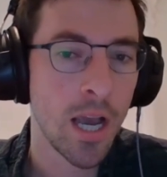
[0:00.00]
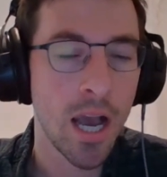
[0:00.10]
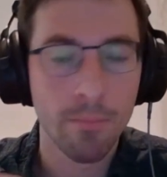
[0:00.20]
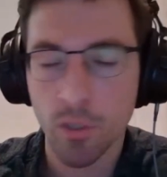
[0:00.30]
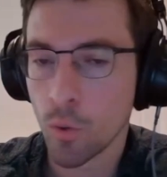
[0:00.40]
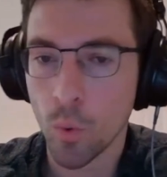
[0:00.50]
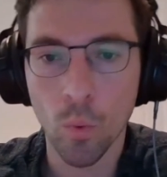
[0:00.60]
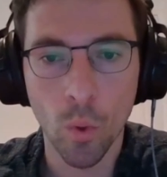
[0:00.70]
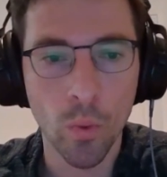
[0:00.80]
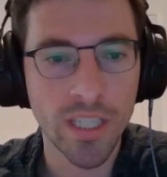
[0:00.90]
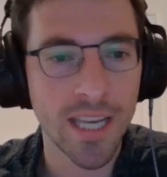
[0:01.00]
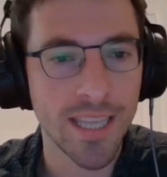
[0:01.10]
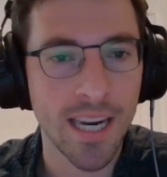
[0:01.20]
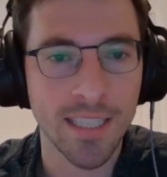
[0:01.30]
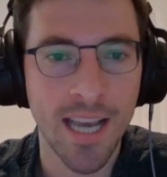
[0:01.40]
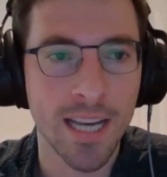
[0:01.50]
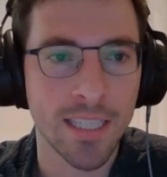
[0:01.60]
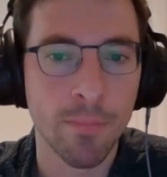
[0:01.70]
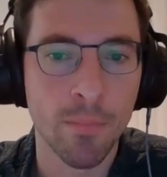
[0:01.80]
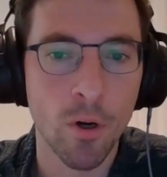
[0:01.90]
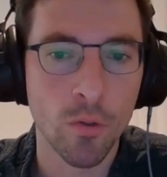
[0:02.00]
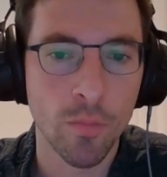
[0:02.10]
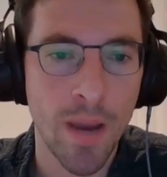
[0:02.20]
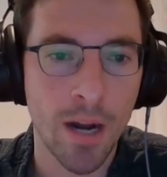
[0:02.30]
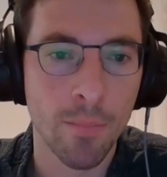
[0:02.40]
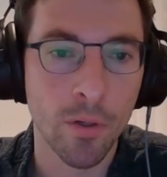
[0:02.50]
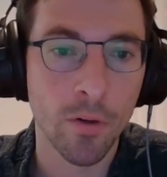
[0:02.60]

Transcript: Um, so w- we take that exact same approach with PatternBuilder.